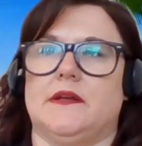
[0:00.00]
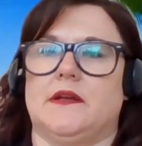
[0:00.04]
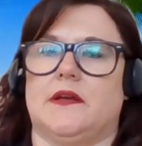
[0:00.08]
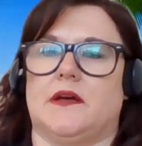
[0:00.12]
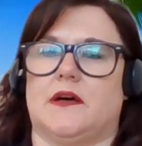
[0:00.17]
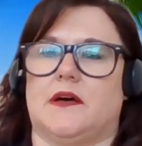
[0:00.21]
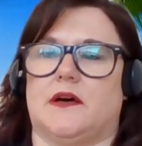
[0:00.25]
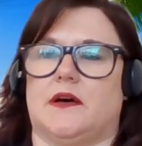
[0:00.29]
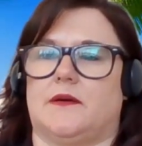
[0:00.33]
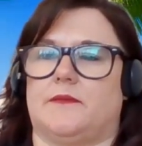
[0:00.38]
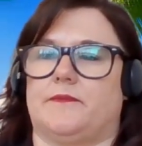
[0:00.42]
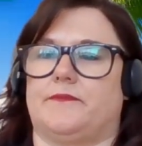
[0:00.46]

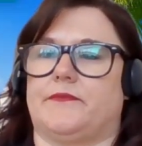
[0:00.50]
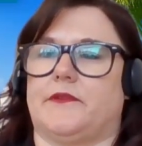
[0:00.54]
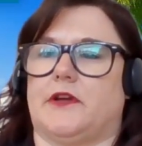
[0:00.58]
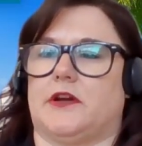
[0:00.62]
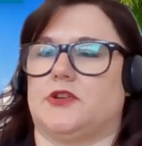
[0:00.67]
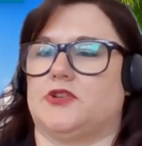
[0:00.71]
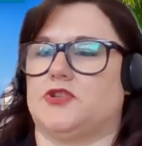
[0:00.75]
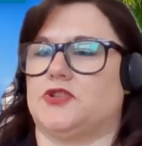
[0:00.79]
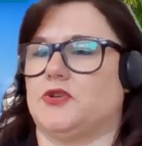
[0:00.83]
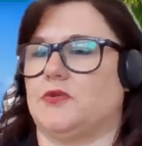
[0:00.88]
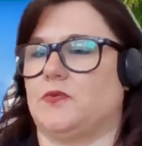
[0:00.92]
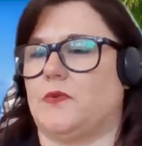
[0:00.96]

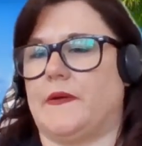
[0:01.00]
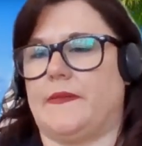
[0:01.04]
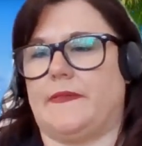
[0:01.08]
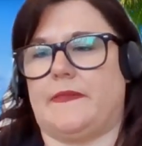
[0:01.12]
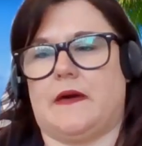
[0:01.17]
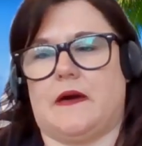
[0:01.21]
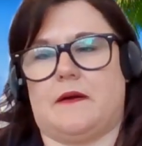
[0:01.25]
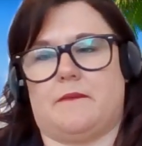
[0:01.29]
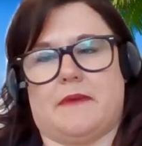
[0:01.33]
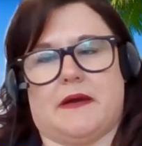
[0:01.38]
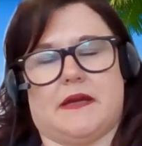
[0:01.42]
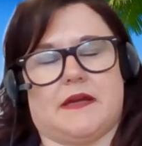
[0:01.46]
Not sure when
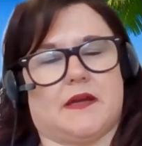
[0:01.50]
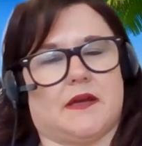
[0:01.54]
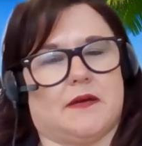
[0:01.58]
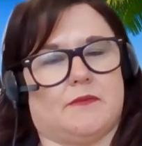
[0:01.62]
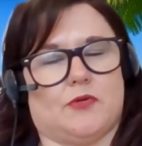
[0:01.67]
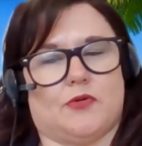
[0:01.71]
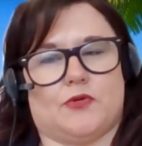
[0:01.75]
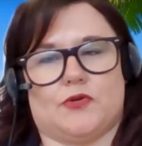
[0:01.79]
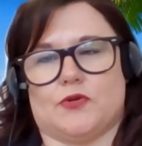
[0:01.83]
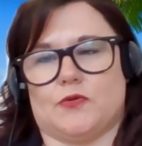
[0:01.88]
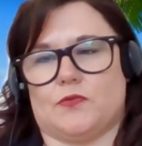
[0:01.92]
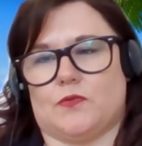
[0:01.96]
that might come
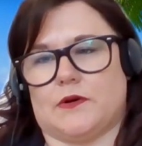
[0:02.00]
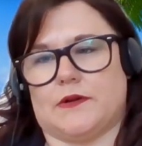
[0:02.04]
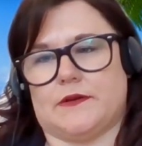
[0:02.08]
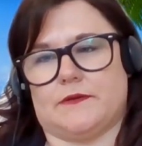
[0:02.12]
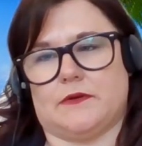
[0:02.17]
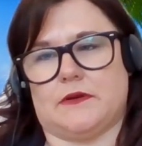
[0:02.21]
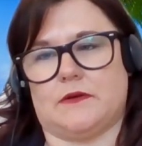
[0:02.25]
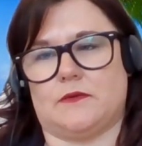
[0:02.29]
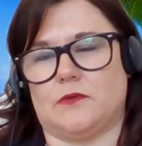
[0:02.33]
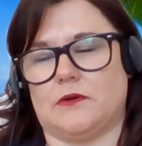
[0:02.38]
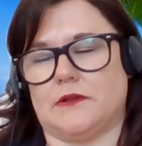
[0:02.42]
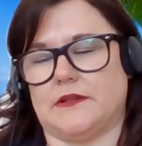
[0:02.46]
out or what
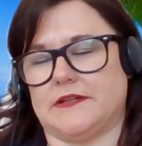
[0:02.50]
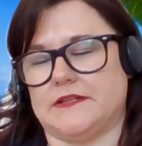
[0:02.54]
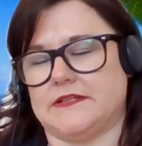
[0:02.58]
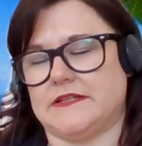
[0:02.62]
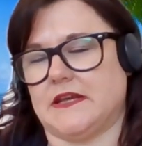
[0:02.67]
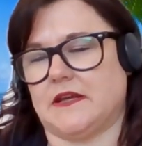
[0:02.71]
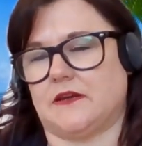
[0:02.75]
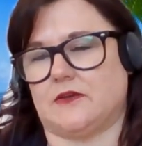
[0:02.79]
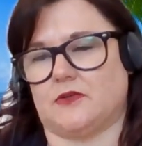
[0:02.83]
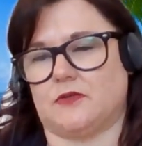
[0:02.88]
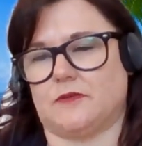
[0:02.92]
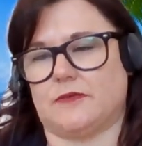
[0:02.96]
it will
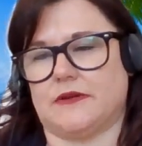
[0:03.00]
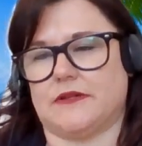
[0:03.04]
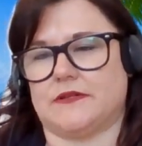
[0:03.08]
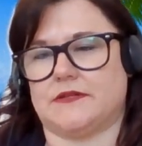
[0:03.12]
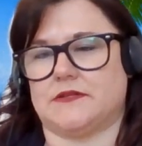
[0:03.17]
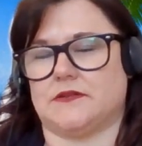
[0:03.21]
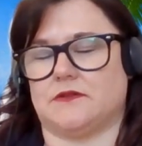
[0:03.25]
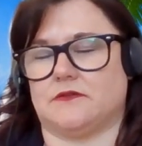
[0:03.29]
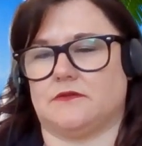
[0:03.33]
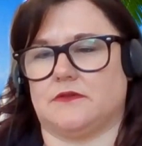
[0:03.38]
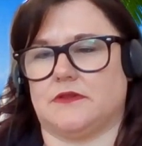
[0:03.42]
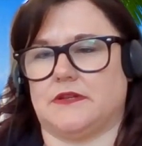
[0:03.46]
entail, but
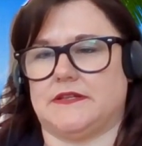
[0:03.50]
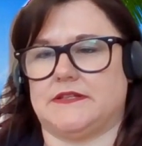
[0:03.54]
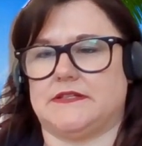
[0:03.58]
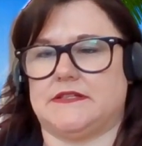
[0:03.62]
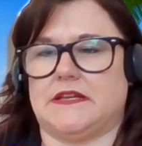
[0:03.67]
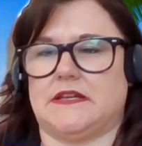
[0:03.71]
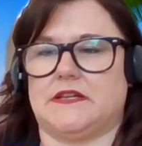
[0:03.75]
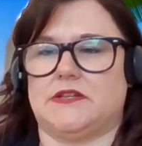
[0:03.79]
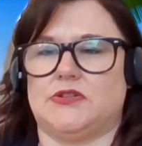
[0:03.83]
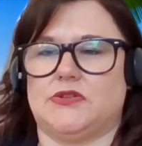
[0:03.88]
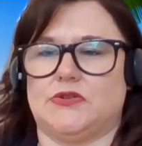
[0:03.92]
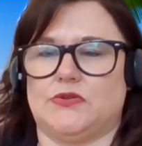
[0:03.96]
certainly
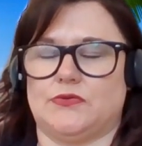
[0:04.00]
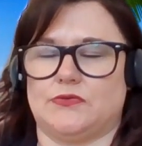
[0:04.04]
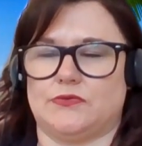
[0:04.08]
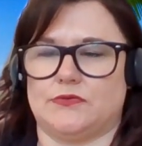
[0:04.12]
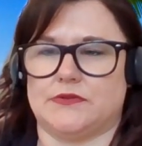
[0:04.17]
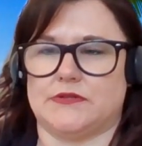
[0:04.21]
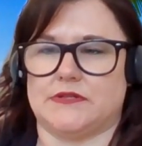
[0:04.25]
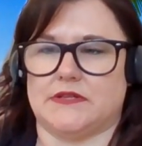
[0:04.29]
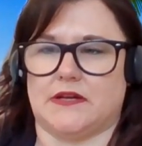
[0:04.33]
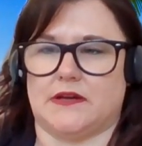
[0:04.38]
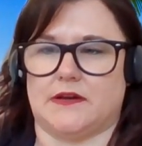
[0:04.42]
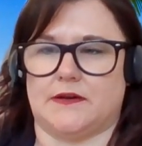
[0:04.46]
stay
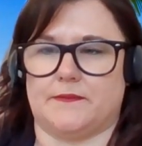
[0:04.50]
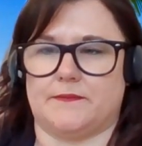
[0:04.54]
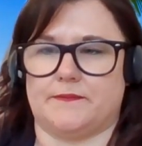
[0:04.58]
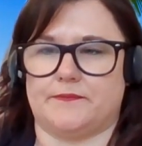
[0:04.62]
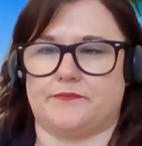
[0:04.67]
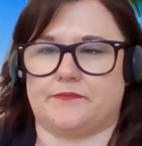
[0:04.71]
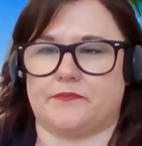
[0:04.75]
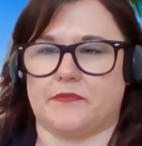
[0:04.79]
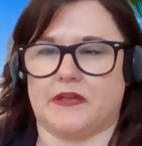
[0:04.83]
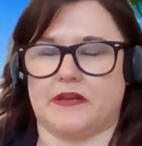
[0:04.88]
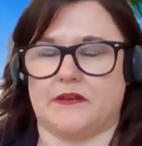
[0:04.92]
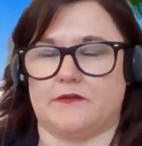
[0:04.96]
tuned.
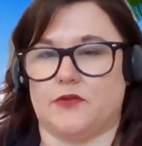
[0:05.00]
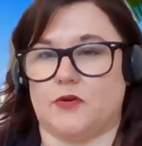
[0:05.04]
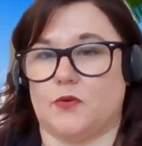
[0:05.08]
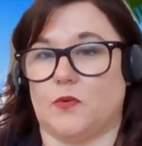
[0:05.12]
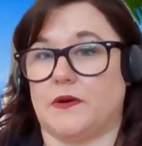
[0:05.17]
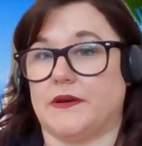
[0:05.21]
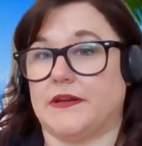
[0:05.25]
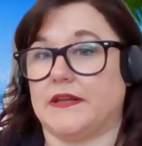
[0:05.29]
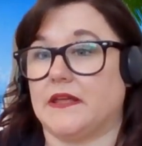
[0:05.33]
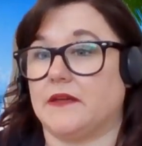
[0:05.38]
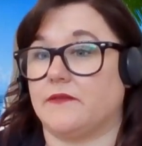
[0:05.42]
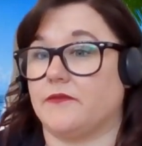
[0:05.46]
And if you
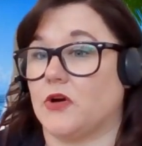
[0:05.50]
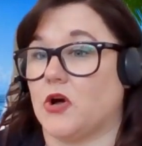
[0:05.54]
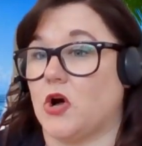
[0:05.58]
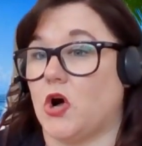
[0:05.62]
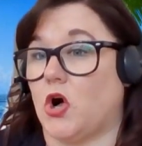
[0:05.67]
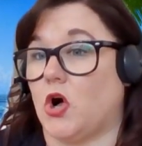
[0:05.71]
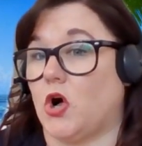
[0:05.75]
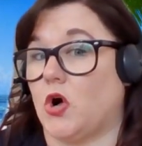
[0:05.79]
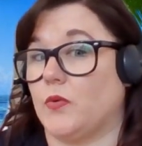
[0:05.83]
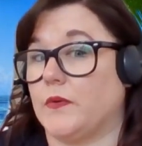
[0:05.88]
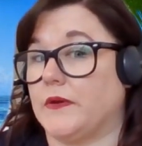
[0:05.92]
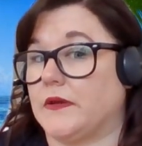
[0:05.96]
want to give a
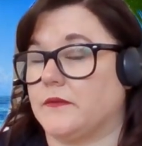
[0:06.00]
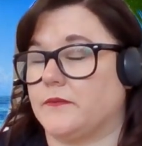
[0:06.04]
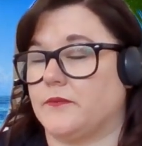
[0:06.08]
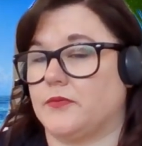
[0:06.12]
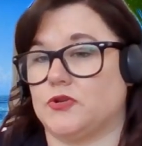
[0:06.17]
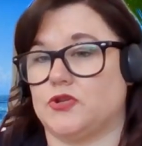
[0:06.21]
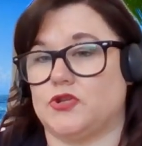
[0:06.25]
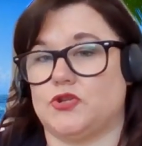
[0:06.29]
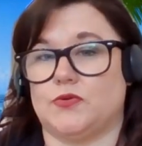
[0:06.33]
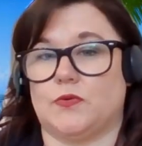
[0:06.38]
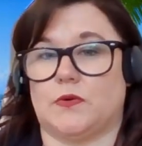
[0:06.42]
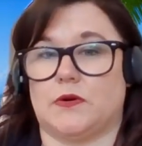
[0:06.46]
call, we could
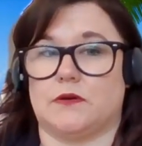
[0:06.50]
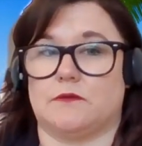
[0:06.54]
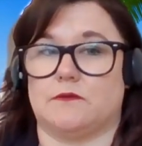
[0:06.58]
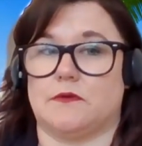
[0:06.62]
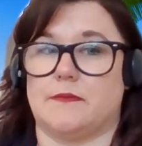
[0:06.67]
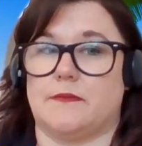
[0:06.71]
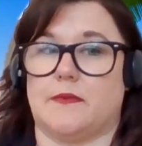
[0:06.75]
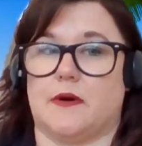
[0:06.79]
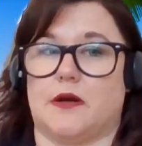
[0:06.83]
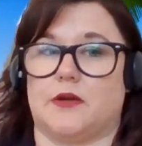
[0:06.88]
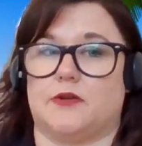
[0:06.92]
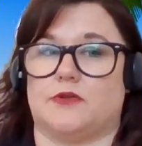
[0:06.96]
put you on a
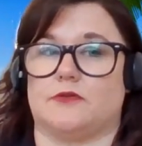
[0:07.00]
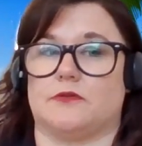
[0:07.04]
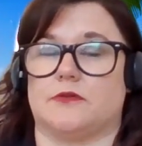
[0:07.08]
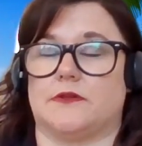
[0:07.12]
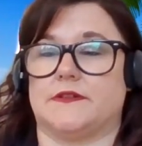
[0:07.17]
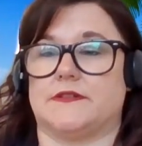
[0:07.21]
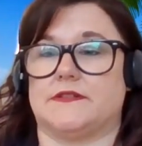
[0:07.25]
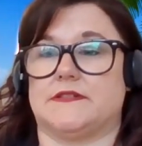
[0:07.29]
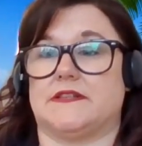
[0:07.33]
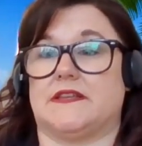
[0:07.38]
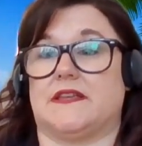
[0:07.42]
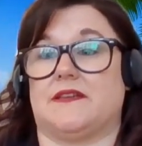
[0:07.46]
reminder
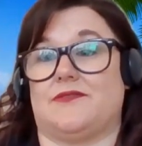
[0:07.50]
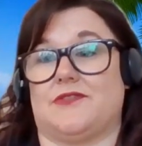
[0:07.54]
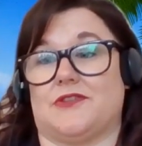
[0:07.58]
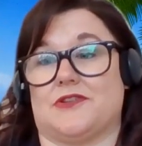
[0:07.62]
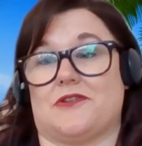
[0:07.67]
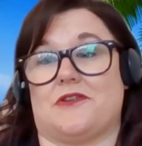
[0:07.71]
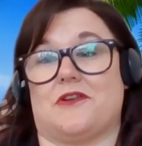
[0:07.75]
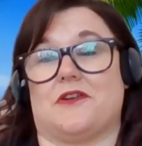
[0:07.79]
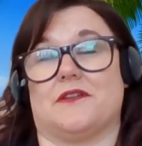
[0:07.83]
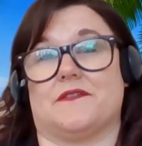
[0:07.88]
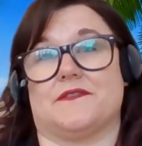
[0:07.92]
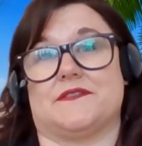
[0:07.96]
list to give you a
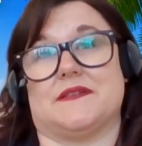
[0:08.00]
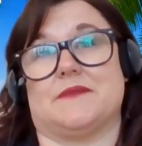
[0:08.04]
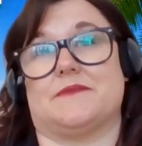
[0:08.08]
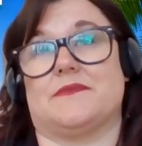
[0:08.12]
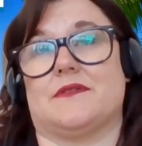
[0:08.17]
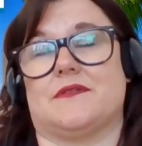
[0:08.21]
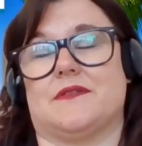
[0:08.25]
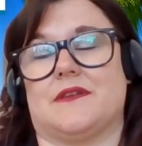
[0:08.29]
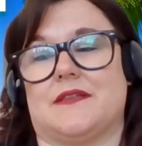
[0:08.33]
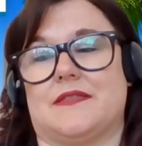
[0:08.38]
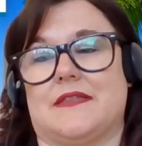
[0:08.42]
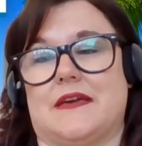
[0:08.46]
call if
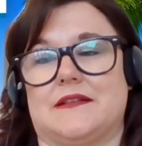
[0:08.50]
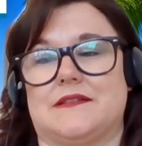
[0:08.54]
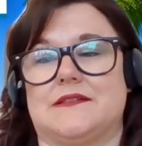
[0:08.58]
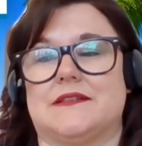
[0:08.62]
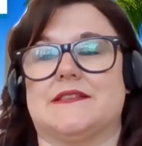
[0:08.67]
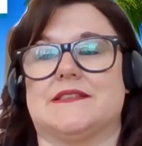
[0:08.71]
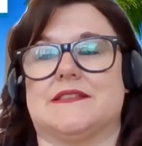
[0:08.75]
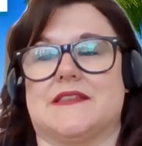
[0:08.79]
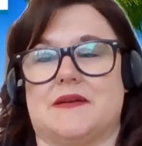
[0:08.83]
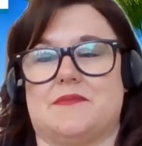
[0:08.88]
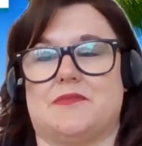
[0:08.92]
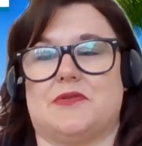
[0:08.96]
something like that
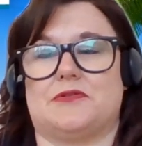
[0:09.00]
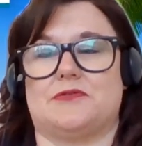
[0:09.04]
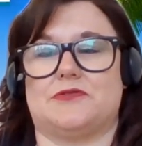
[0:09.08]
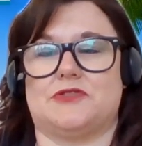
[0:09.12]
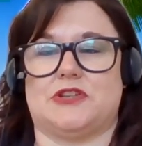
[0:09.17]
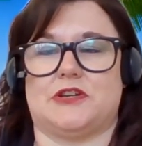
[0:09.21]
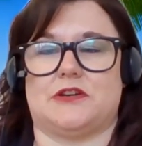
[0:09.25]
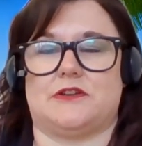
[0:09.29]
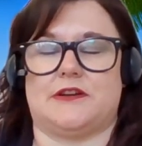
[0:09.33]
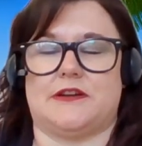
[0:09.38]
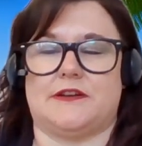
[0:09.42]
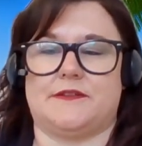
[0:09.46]
does come out,
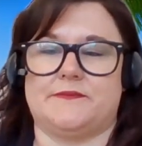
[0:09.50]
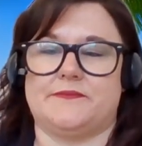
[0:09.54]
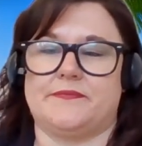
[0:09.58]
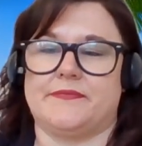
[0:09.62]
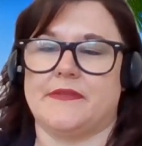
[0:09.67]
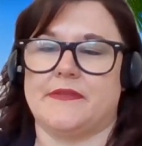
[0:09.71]
Jerry.